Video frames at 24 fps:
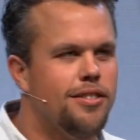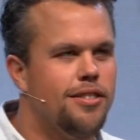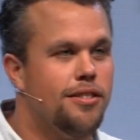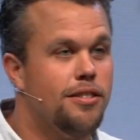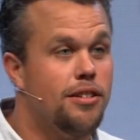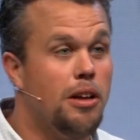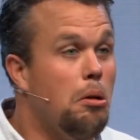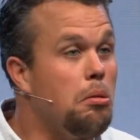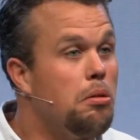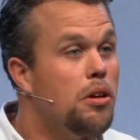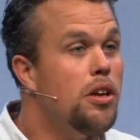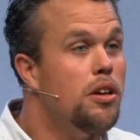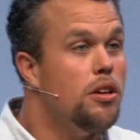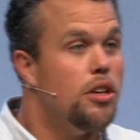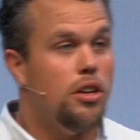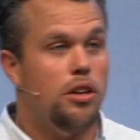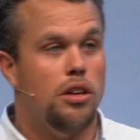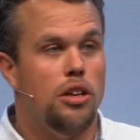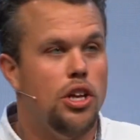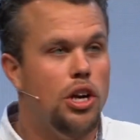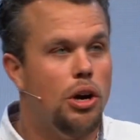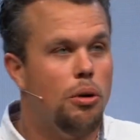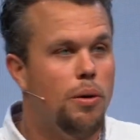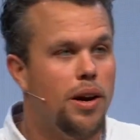Oh,
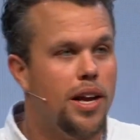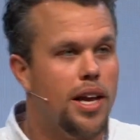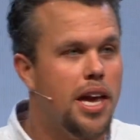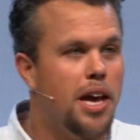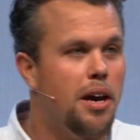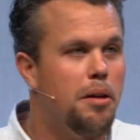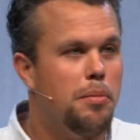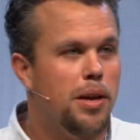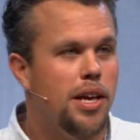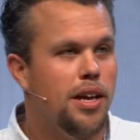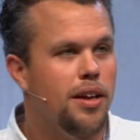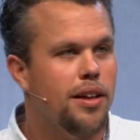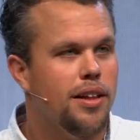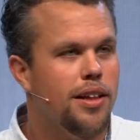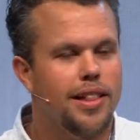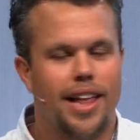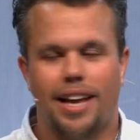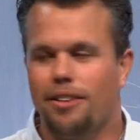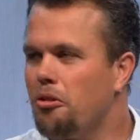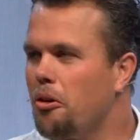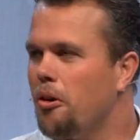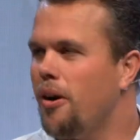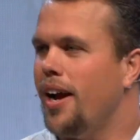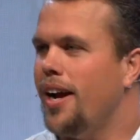you don't wanna kill me?
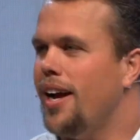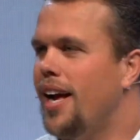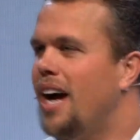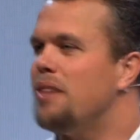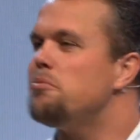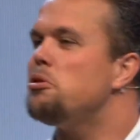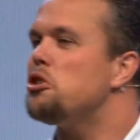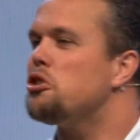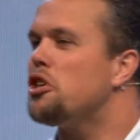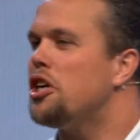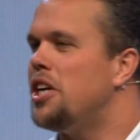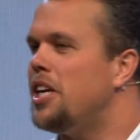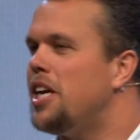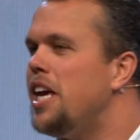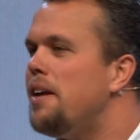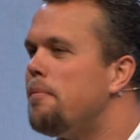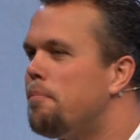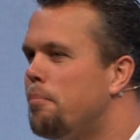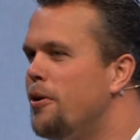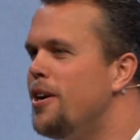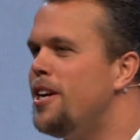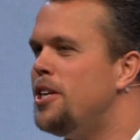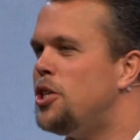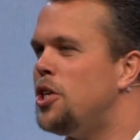That's all right, I'm just gonna keep
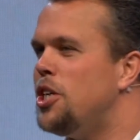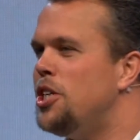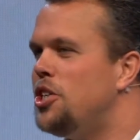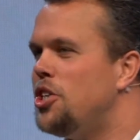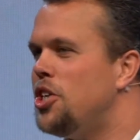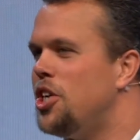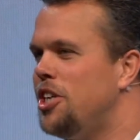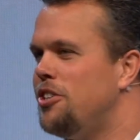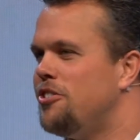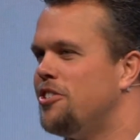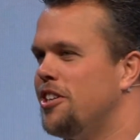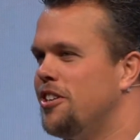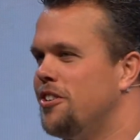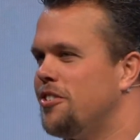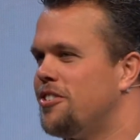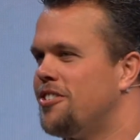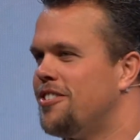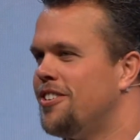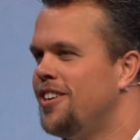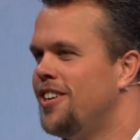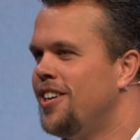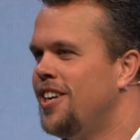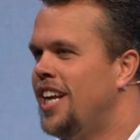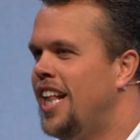preaching
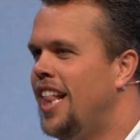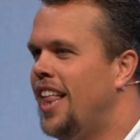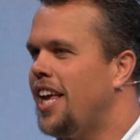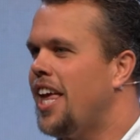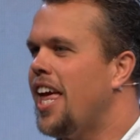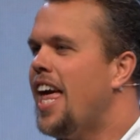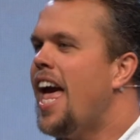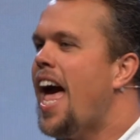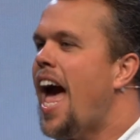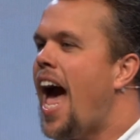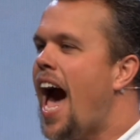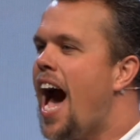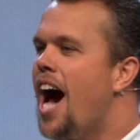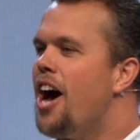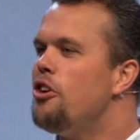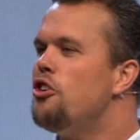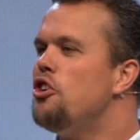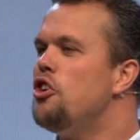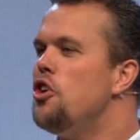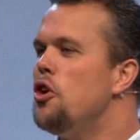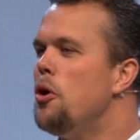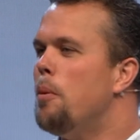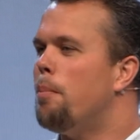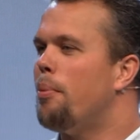Jesus. Like, how
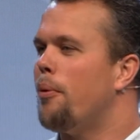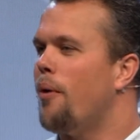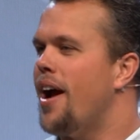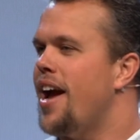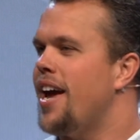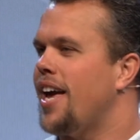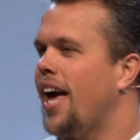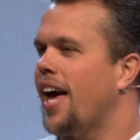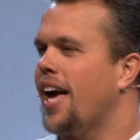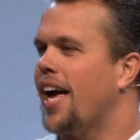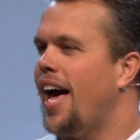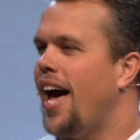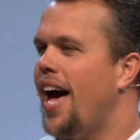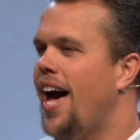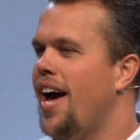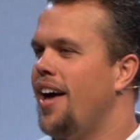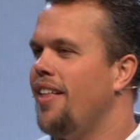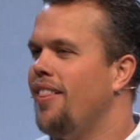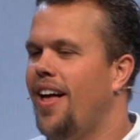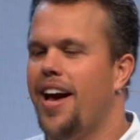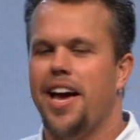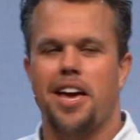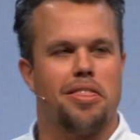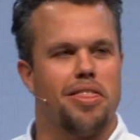do you break a guy
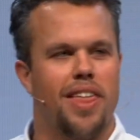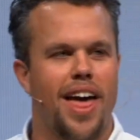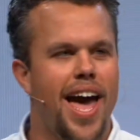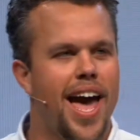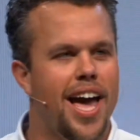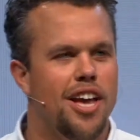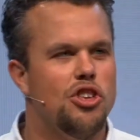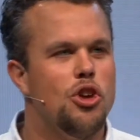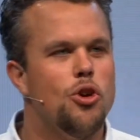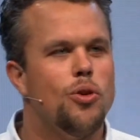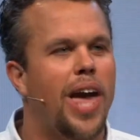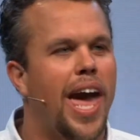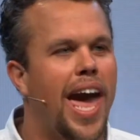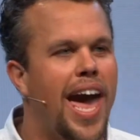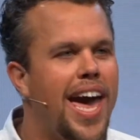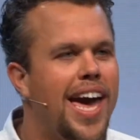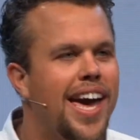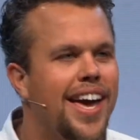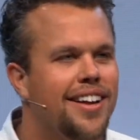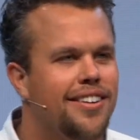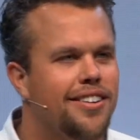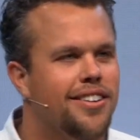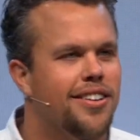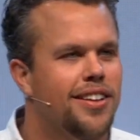like that? You
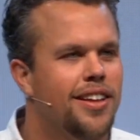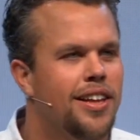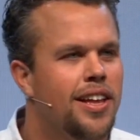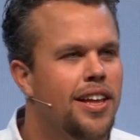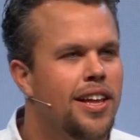can't.